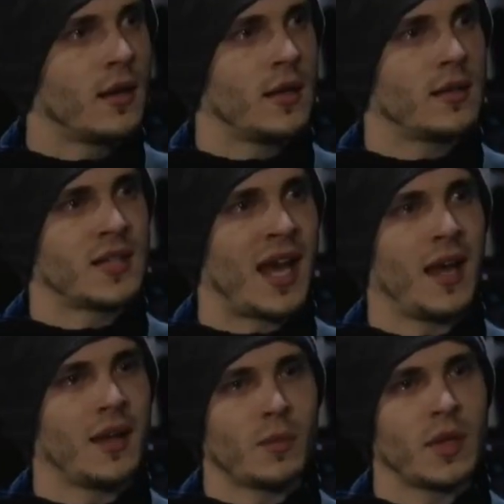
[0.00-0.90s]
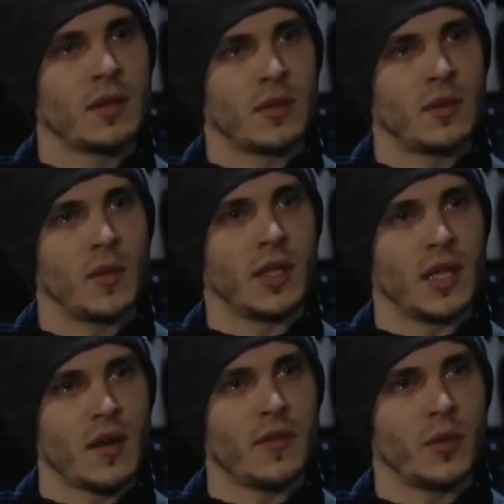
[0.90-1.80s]
a time when the
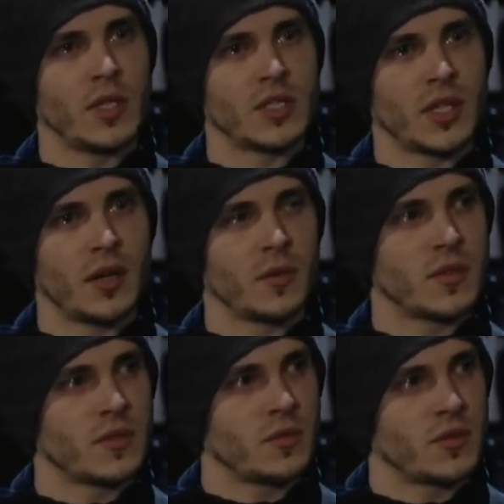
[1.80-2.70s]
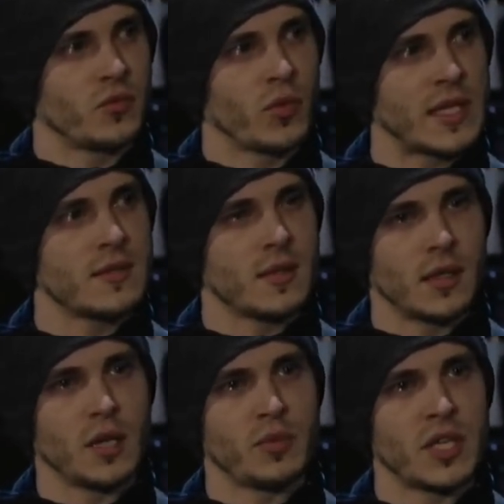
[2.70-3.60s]
love that we shared was real
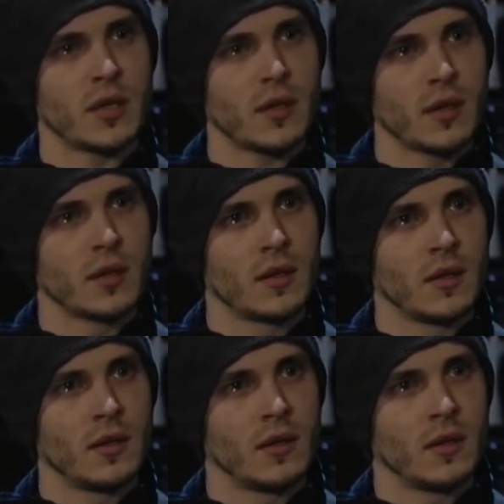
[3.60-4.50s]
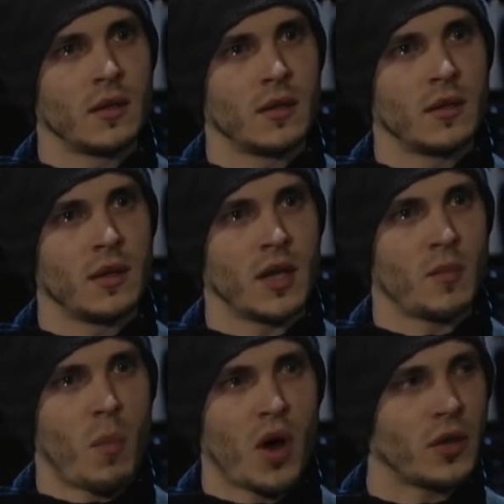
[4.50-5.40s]
and pure,
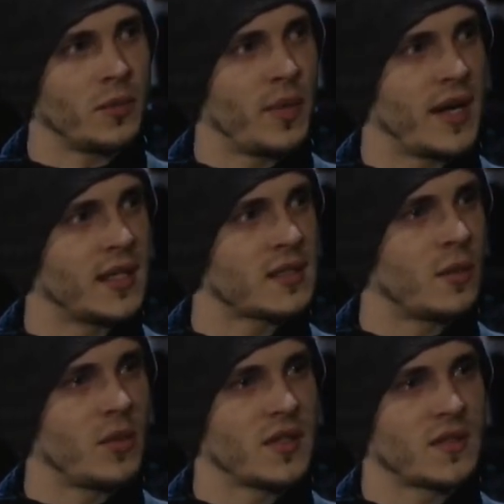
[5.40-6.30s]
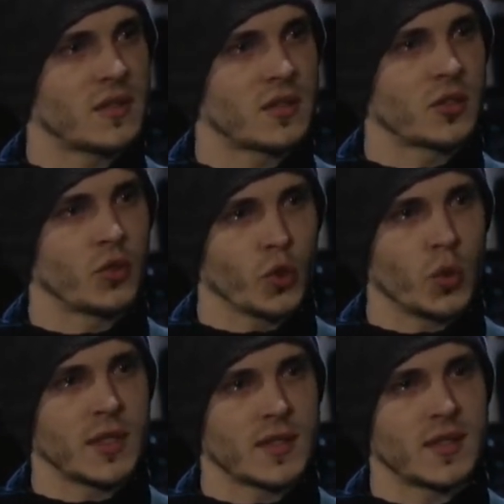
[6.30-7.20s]
unmauled by someone as
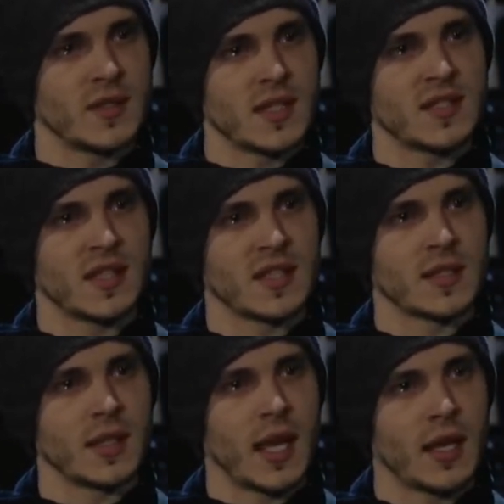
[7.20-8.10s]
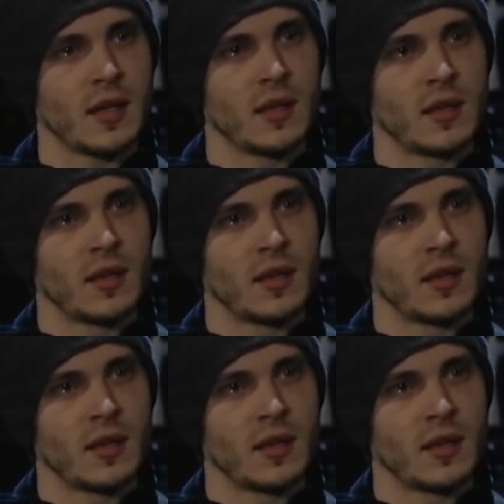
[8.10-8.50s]
cruel and sadistic as Helena?